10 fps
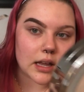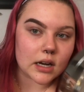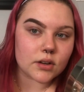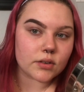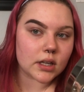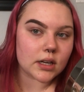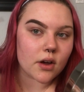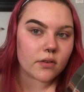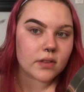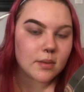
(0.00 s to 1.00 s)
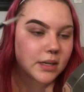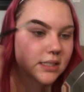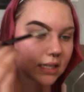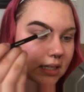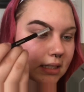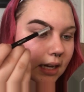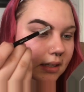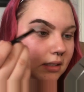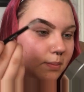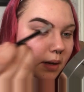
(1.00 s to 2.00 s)
And I don't really know if that makes any
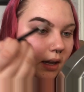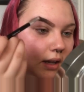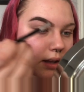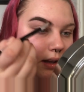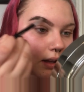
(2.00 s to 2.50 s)
sense, but